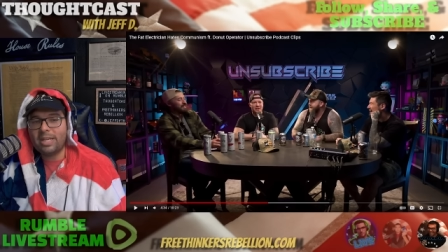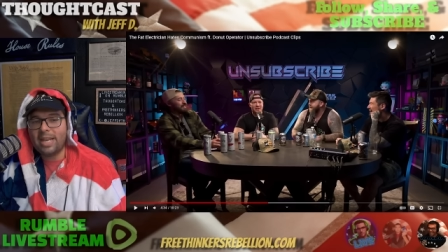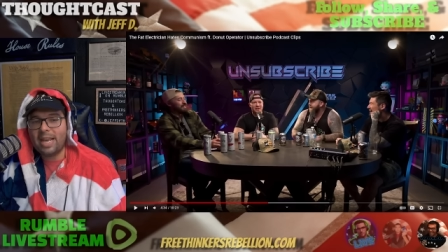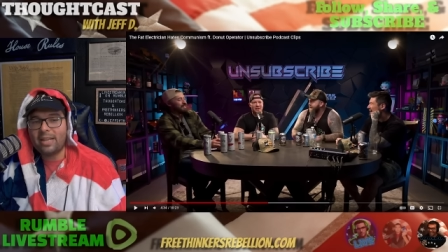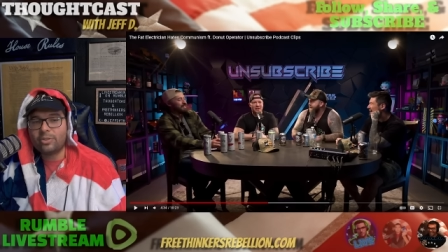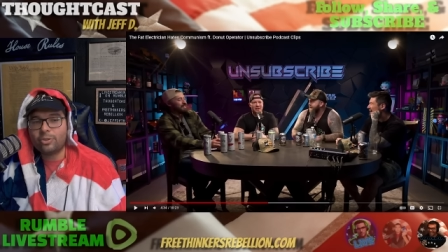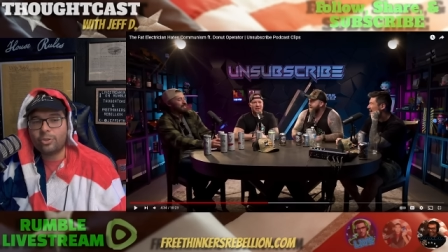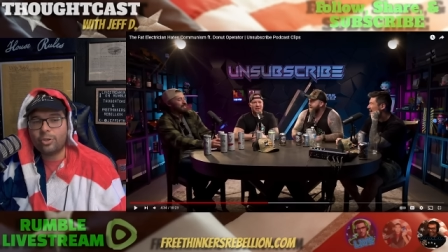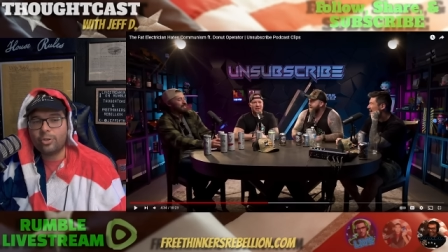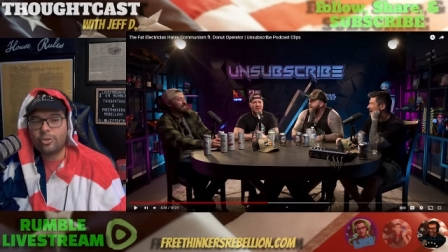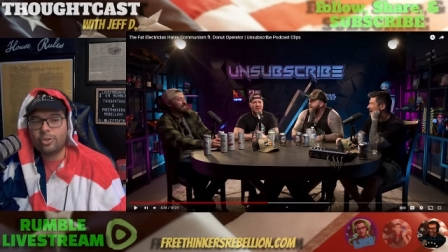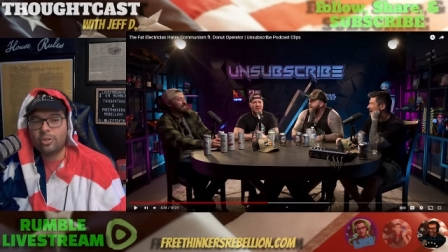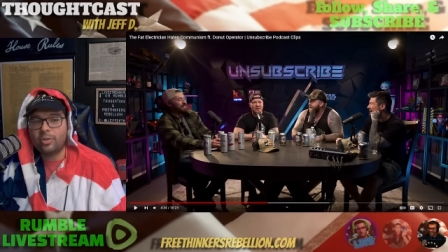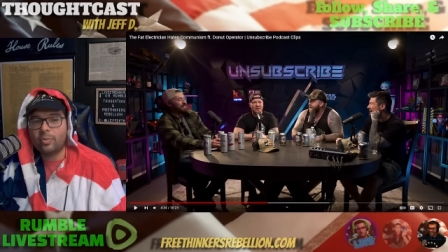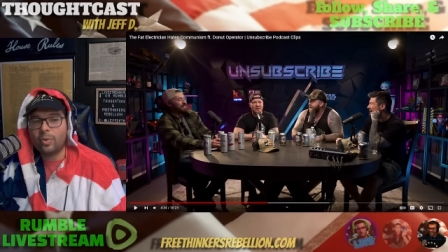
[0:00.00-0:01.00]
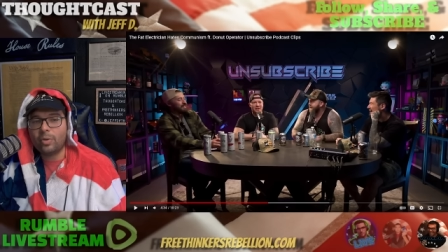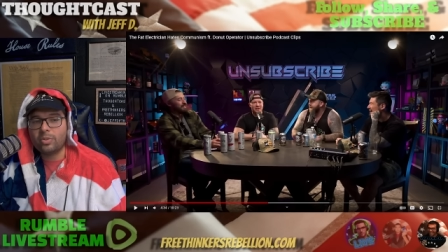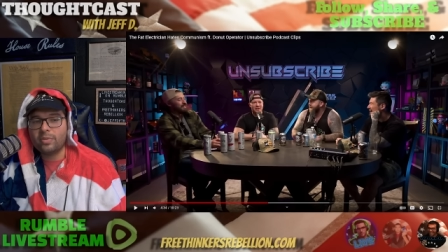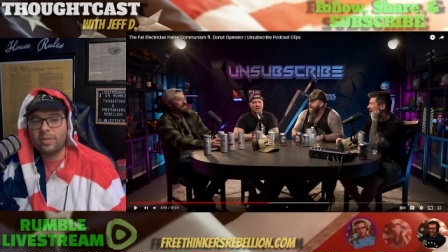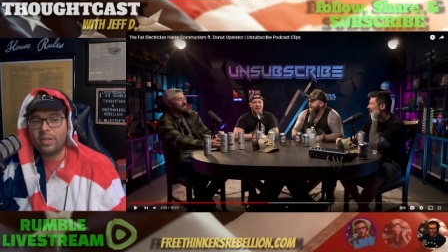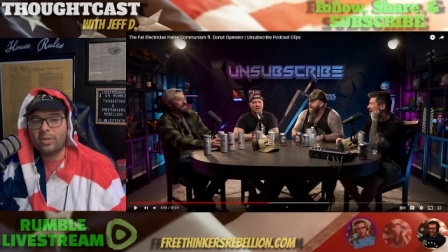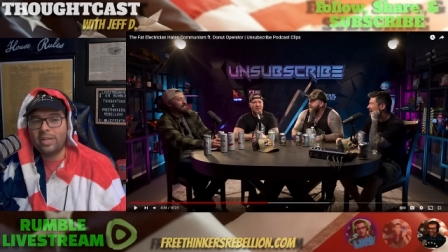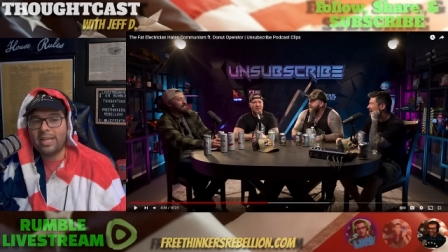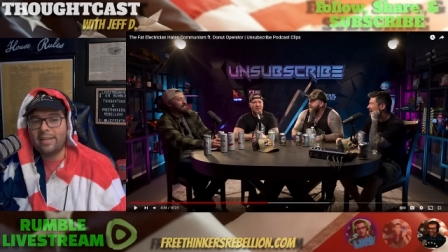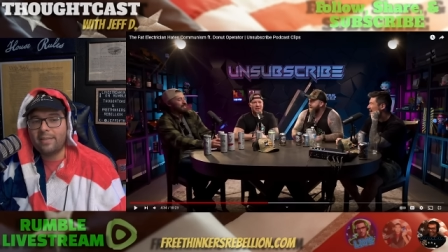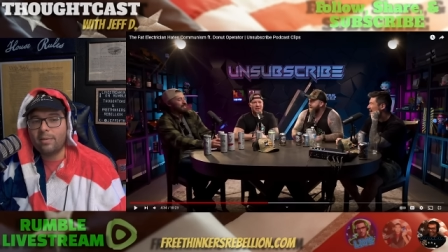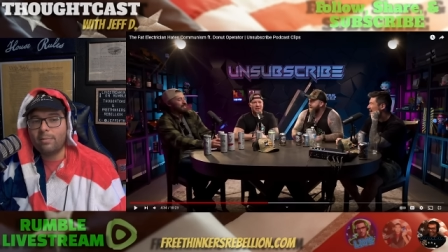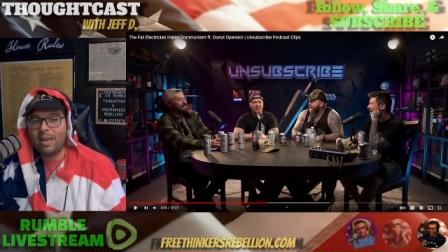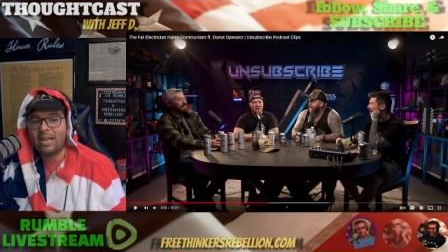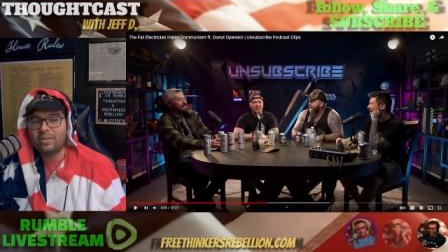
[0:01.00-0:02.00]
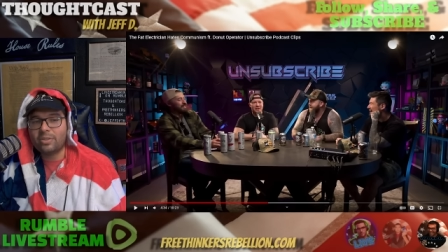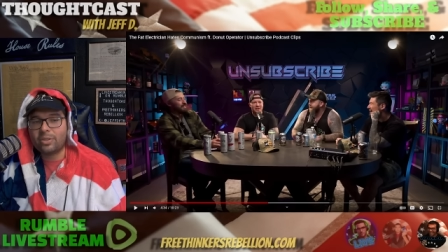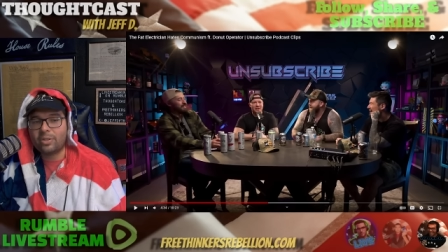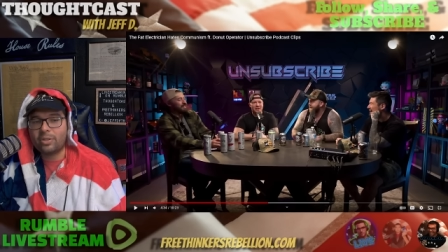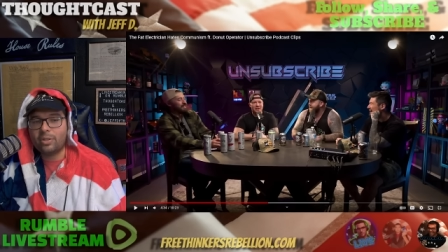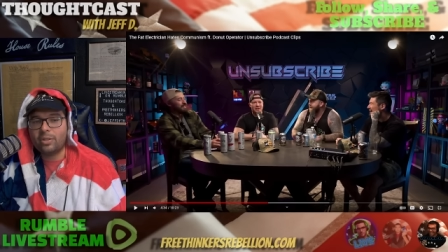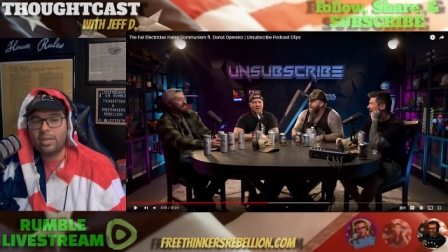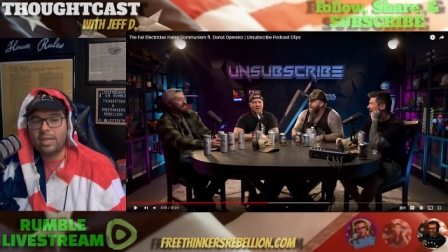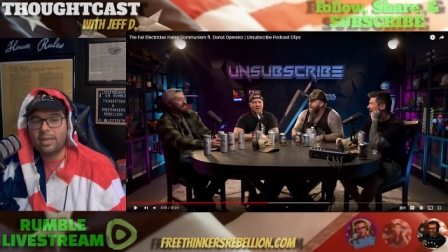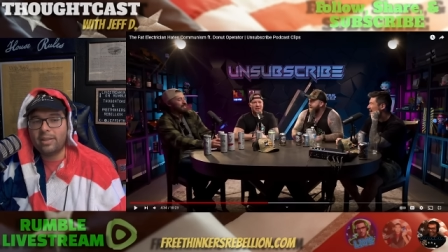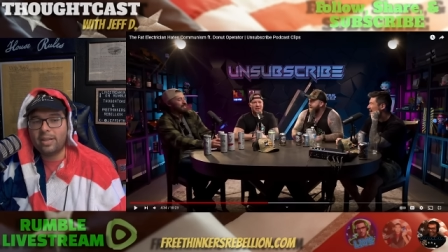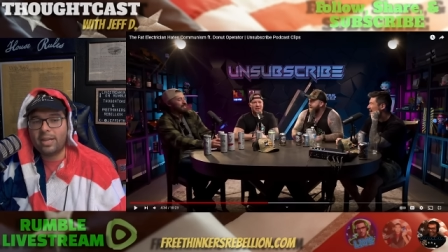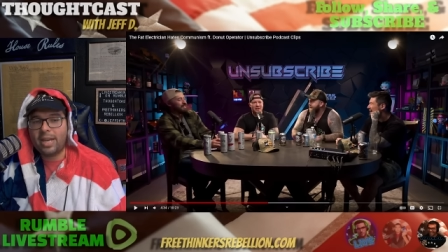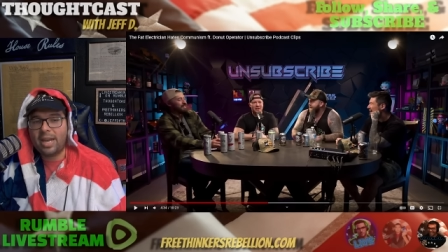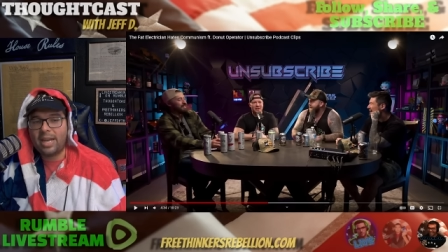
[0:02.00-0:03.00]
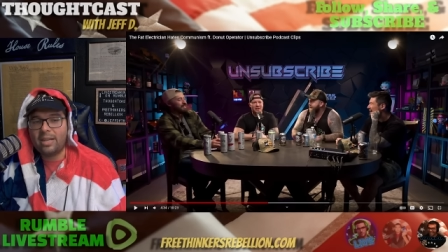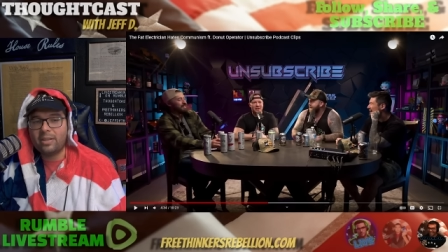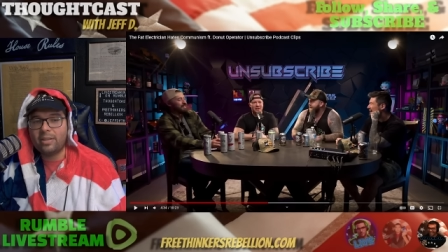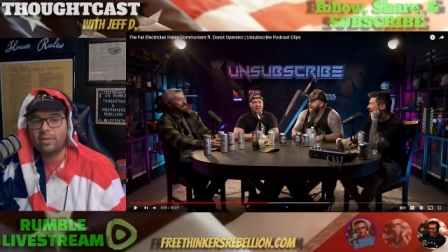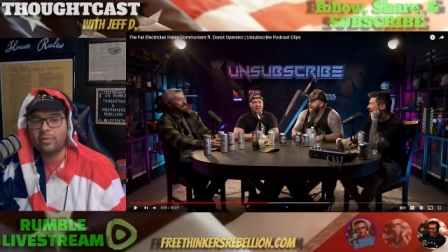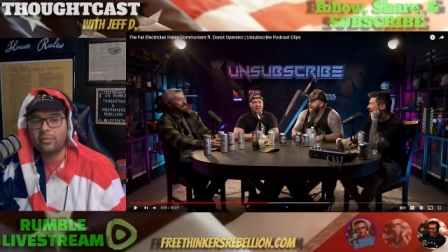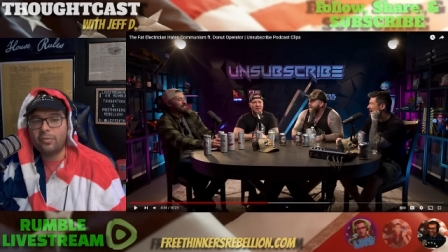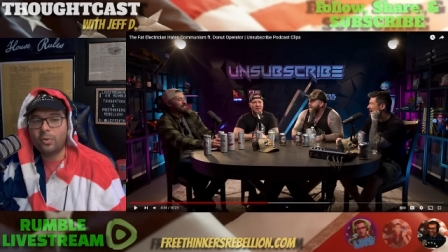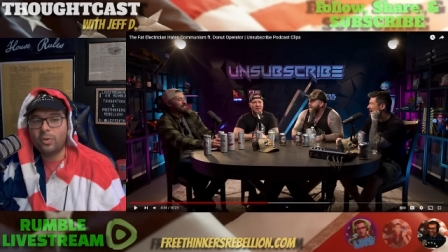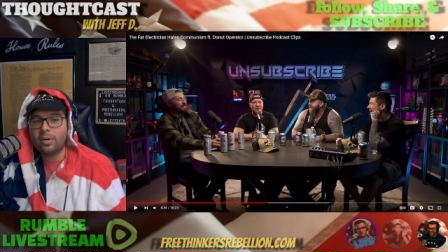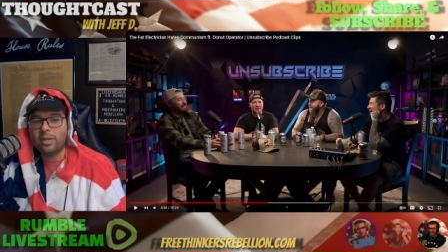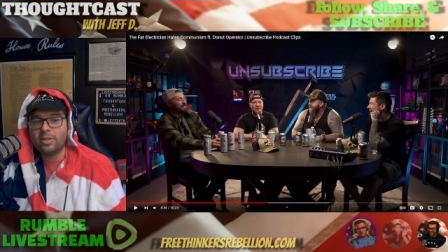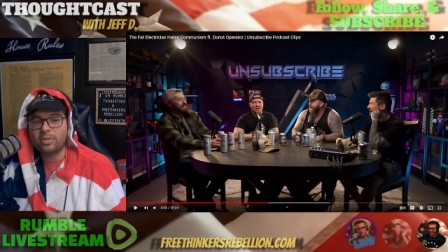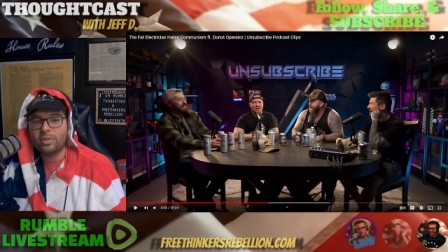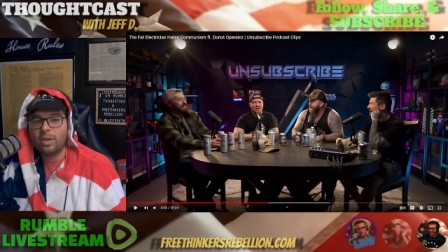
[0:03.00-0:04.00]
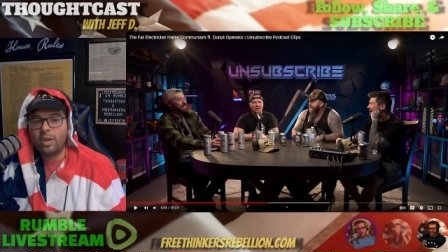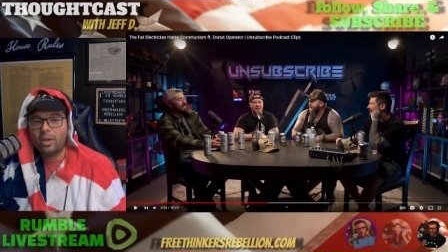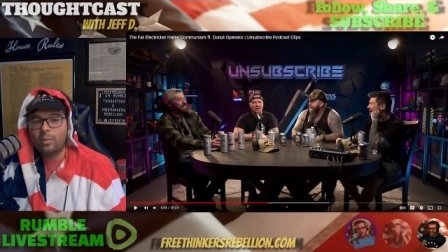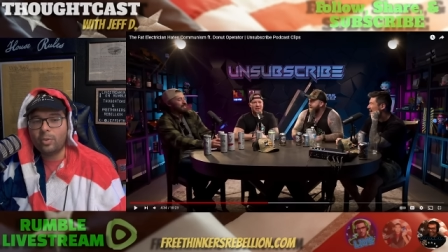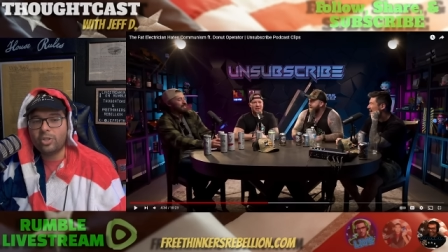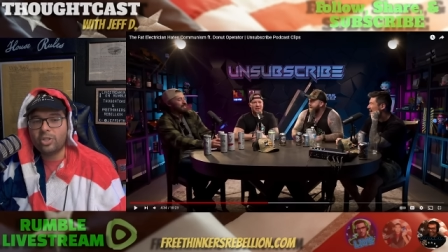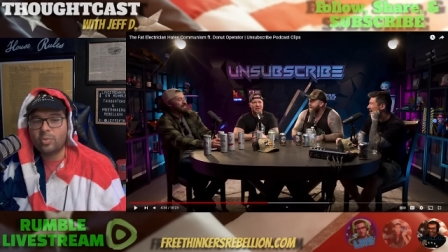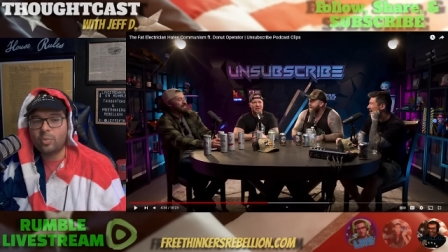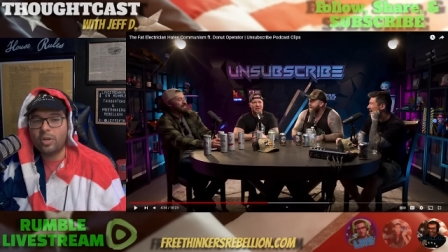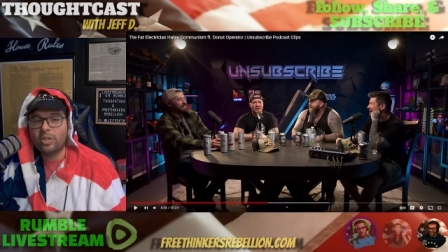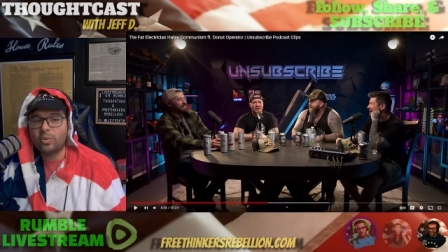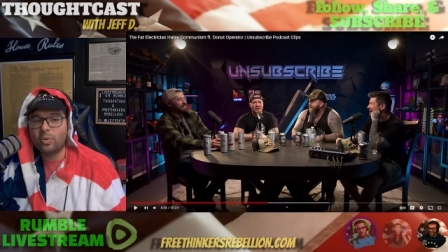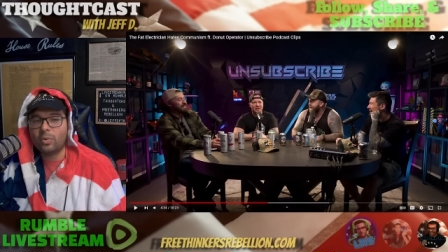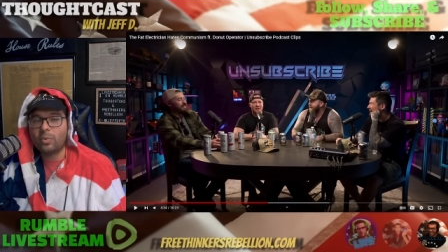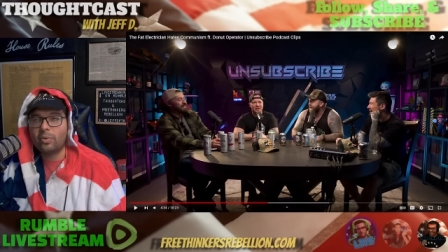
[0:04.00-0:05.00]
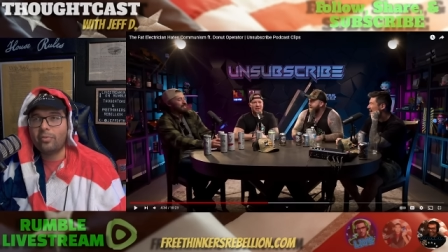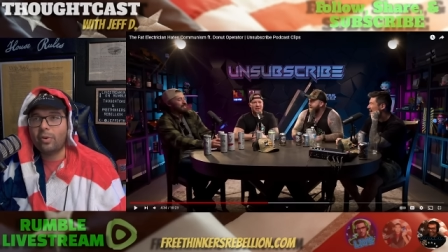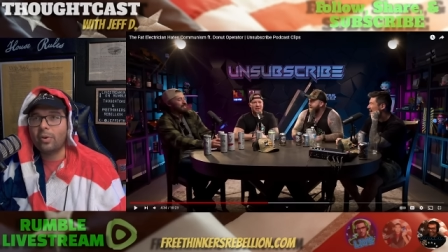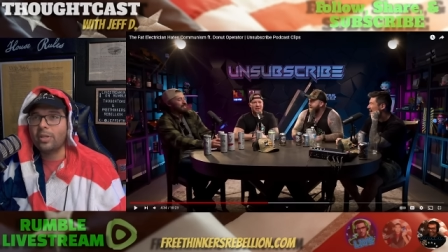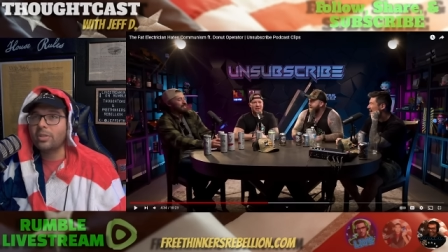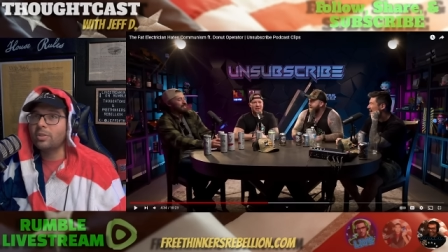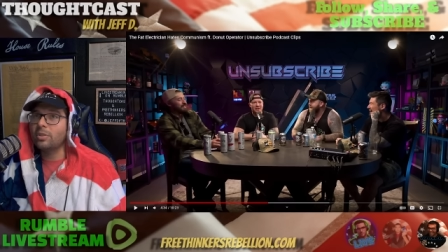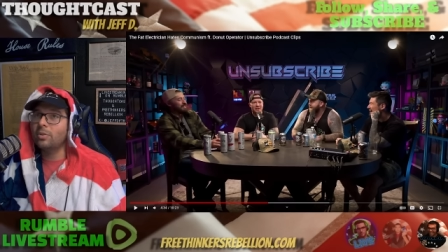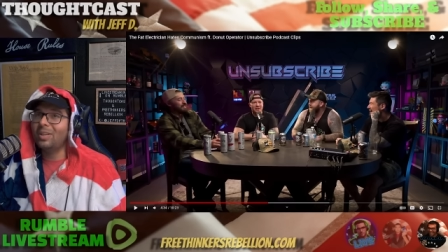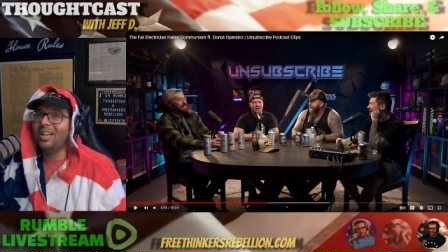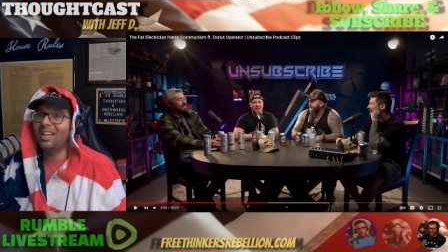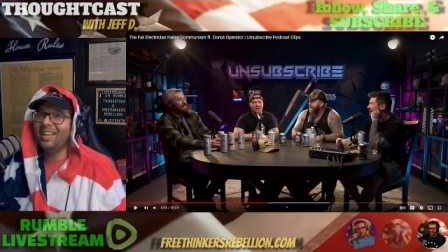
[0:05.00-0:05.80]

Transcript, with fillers: Yes, Churchill and Roosevelt hid the massacre in the Kalin Forest, which is what you were referring to.